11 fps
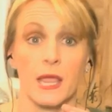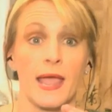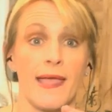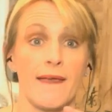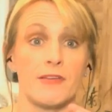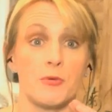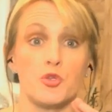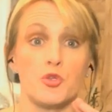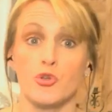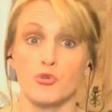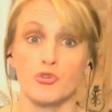I have a
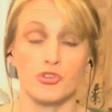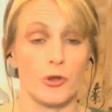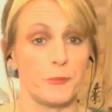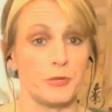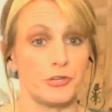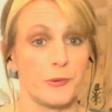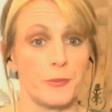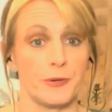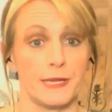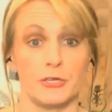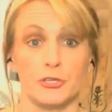huge German
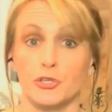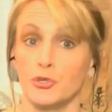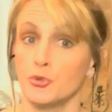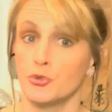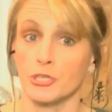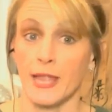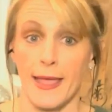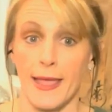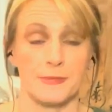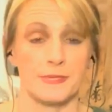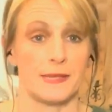Shepherd and huge
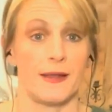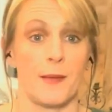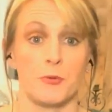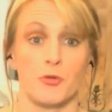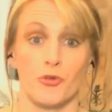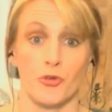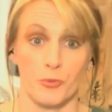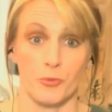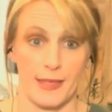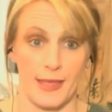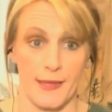labs, and I'm good
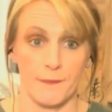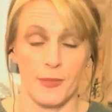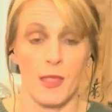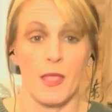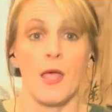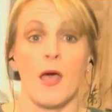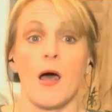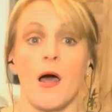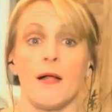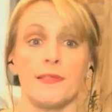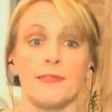with that.
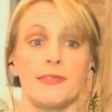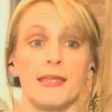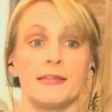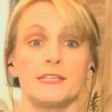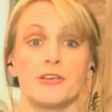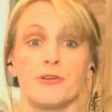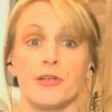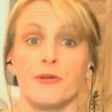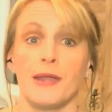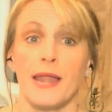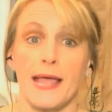All of the
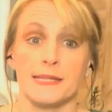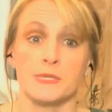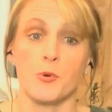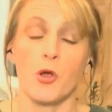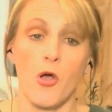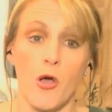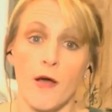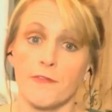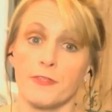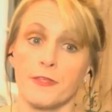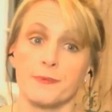interior lights were off.
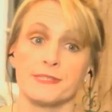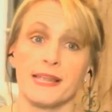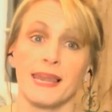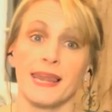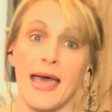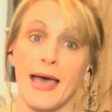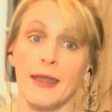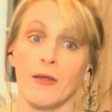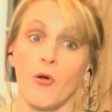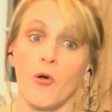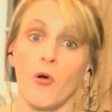There was a light
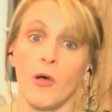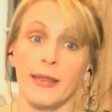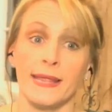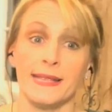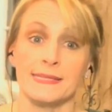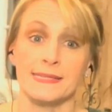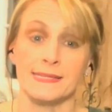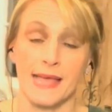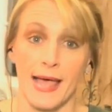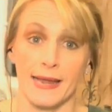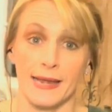on
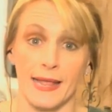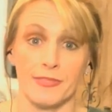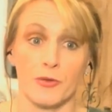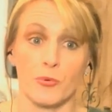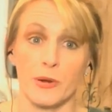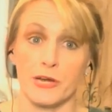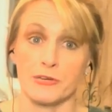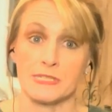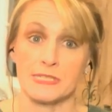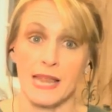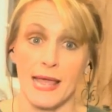inside at the rear
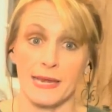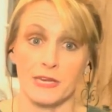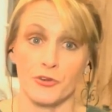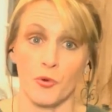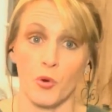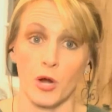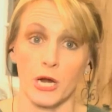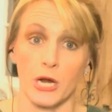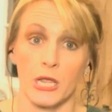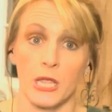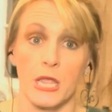sliding door.
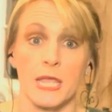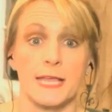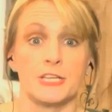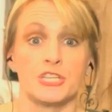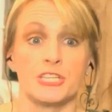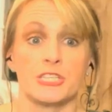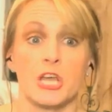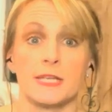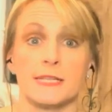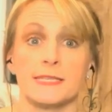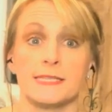She
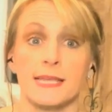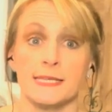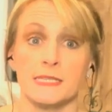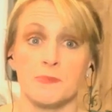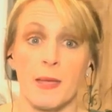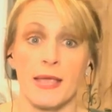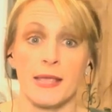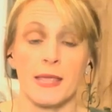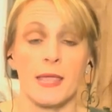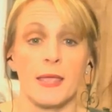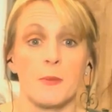saw a suspect
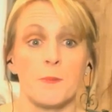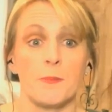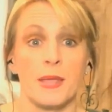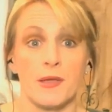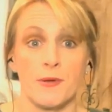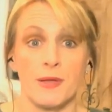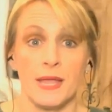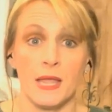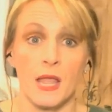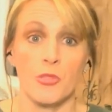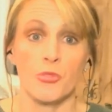
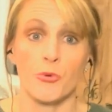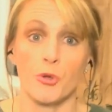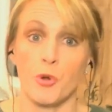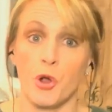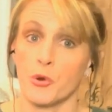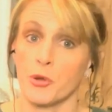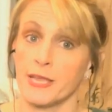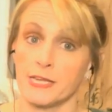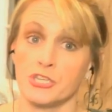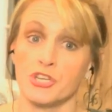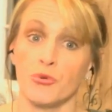peering through her
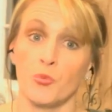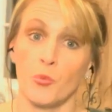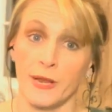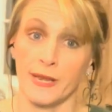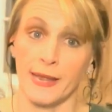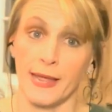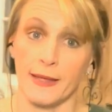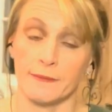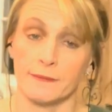kitchen window.